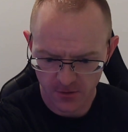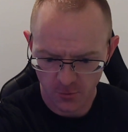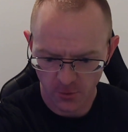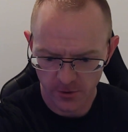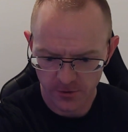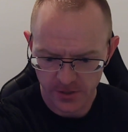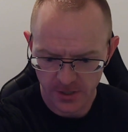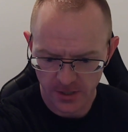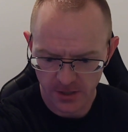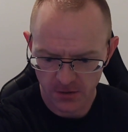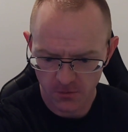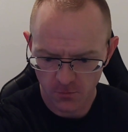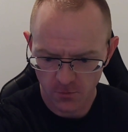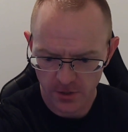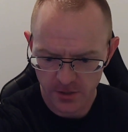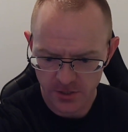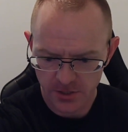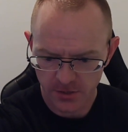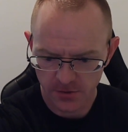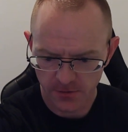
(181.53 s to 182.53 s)
square D,
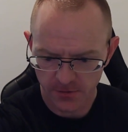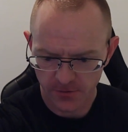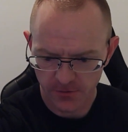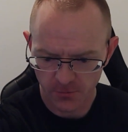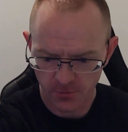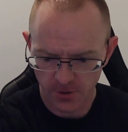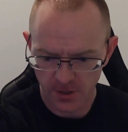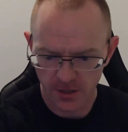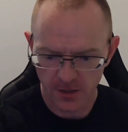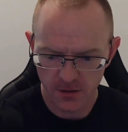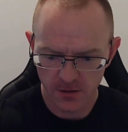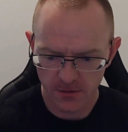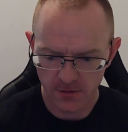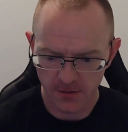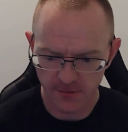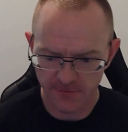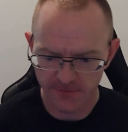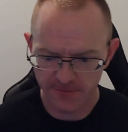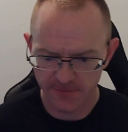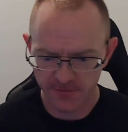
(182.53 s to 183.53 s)
1, 2, 3,
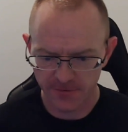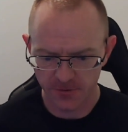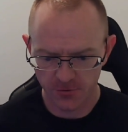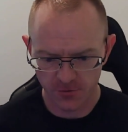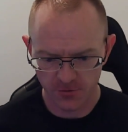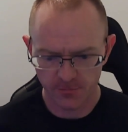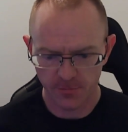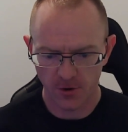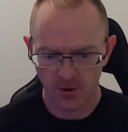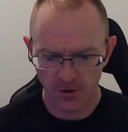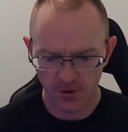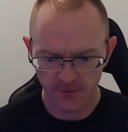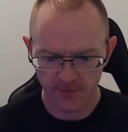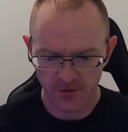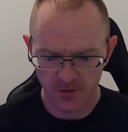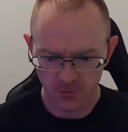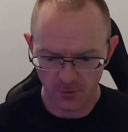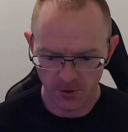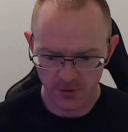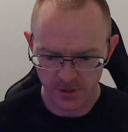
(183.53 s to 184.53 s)
the third bar of
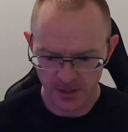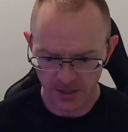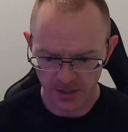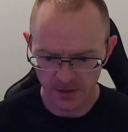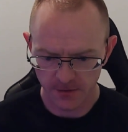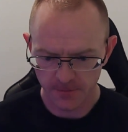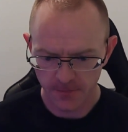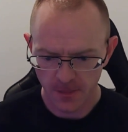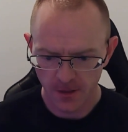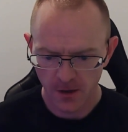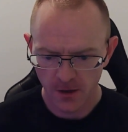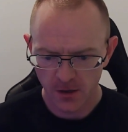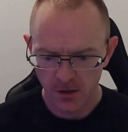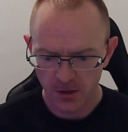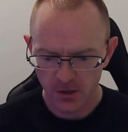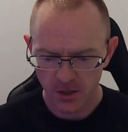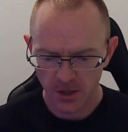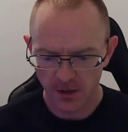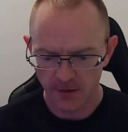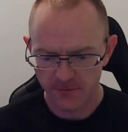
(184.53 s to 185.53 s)
square D.
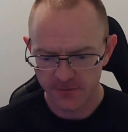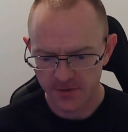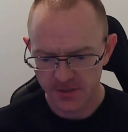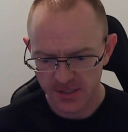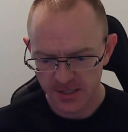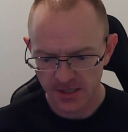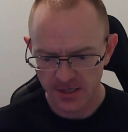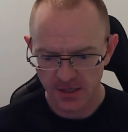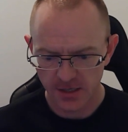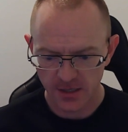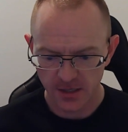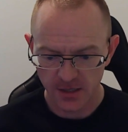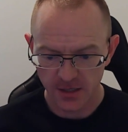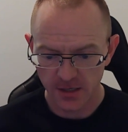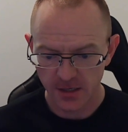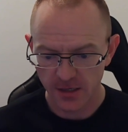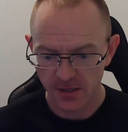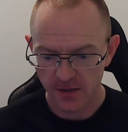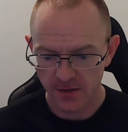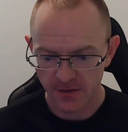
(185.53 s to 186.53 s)
You have
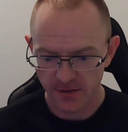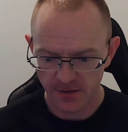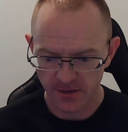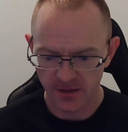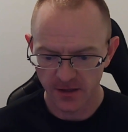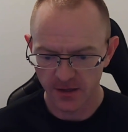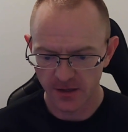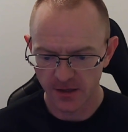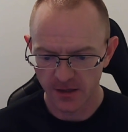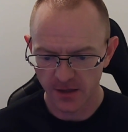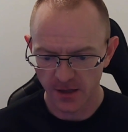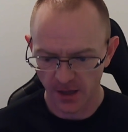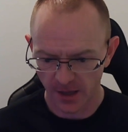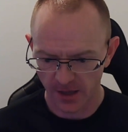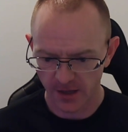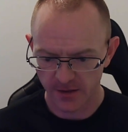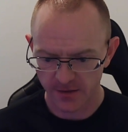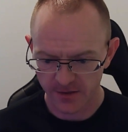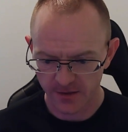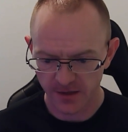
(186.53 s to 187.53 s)
D, C,
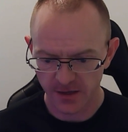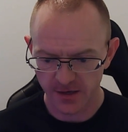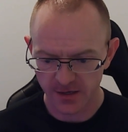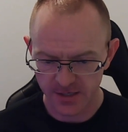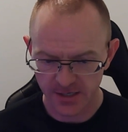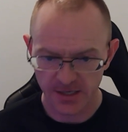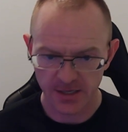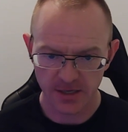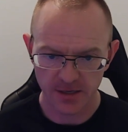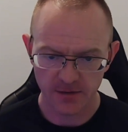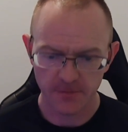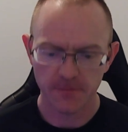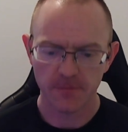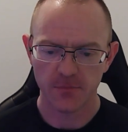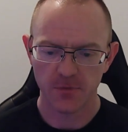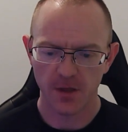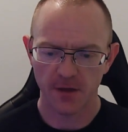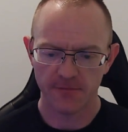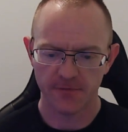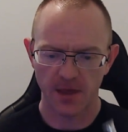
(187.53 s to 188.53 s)
A, C, D,
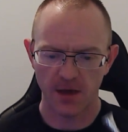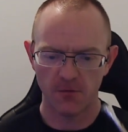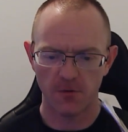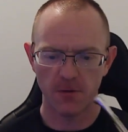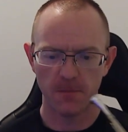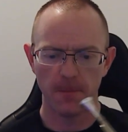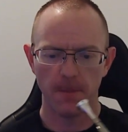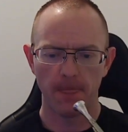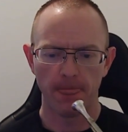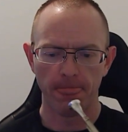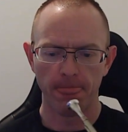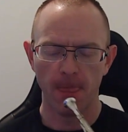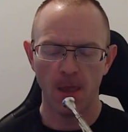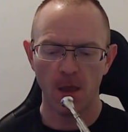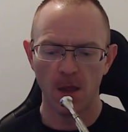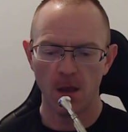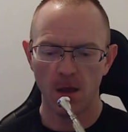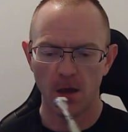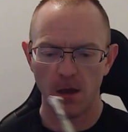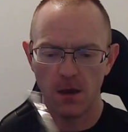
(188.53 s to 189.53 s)
you have that
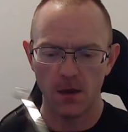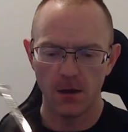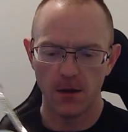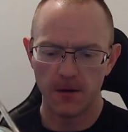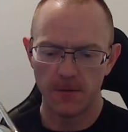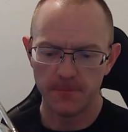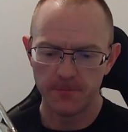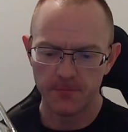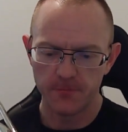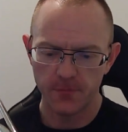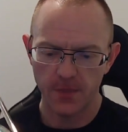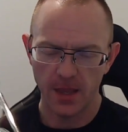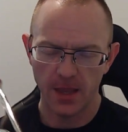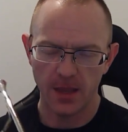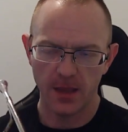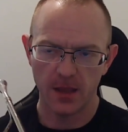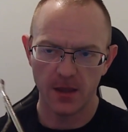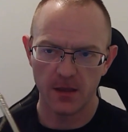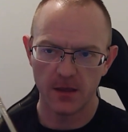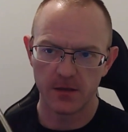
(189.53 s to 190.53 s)
one.
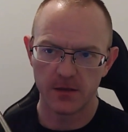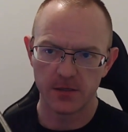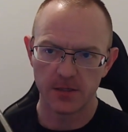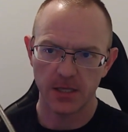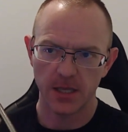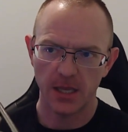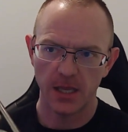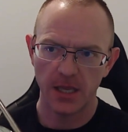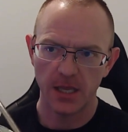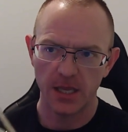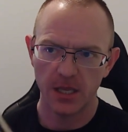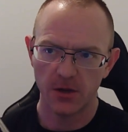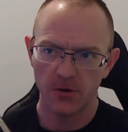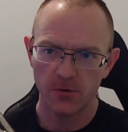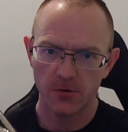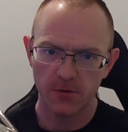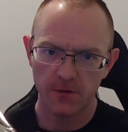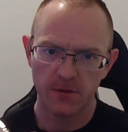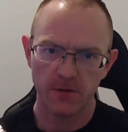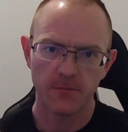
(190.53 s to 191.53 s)
And
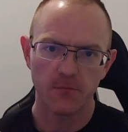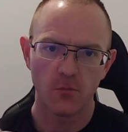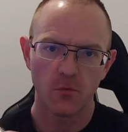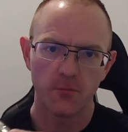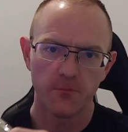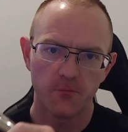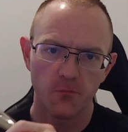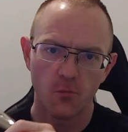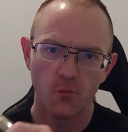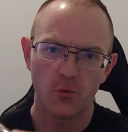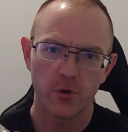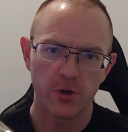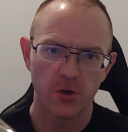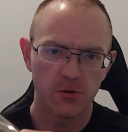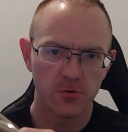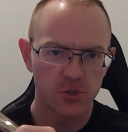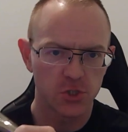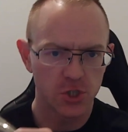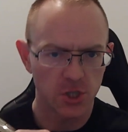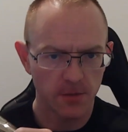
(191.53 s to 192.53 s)
here's, when
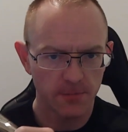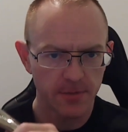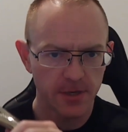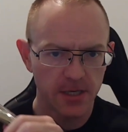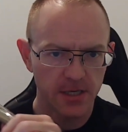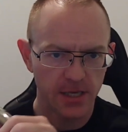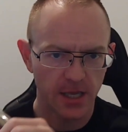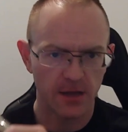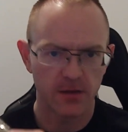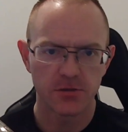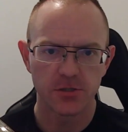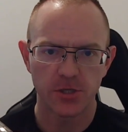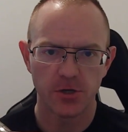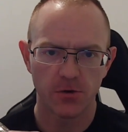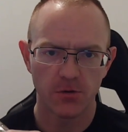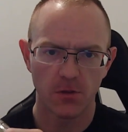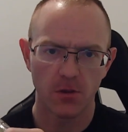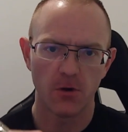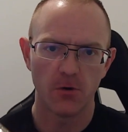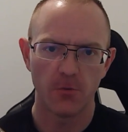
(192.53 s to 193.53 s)
you're jumping down to
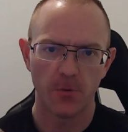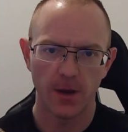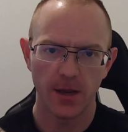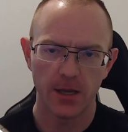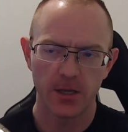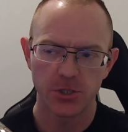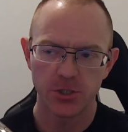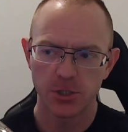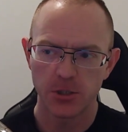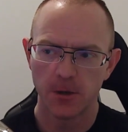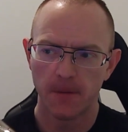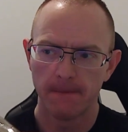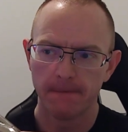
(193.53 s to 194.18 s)
your low range,